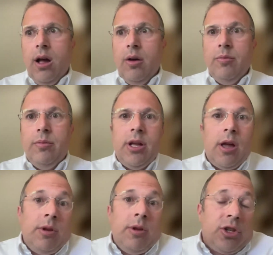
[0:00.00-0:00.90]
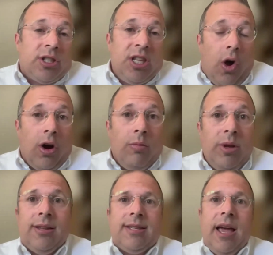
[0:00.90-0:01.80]
I mean, just the
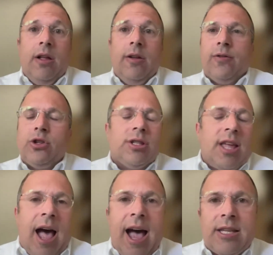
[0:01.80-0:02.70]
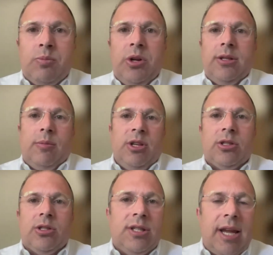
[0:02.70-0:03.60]
army itself, or just the hospitals, I
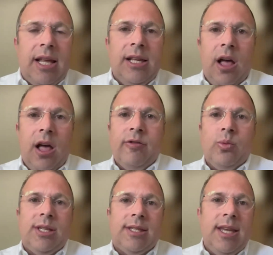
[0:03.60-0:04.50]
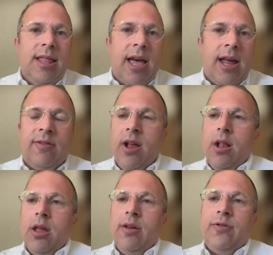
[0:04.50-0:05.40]
mean, just our daily lives, we see that.
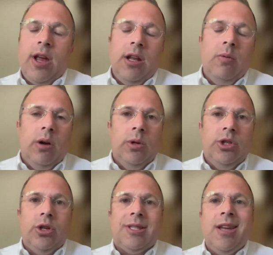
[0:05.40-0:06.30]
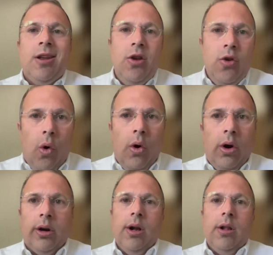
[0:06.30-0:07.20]
If anyone would just
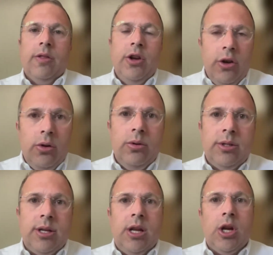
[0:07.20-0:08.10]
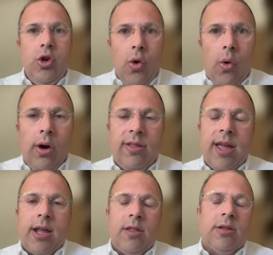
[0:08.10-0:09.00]
ignore the news and ignore
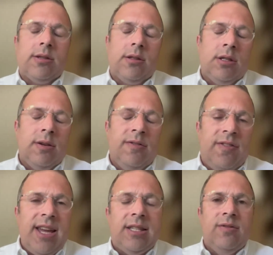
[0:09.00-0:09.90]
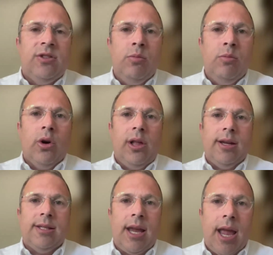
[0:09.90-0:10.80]
the divisive,
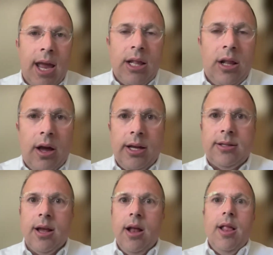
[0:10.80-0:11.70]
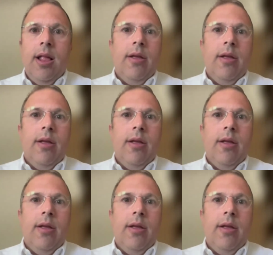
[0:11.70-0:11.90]
demoralizing headlines,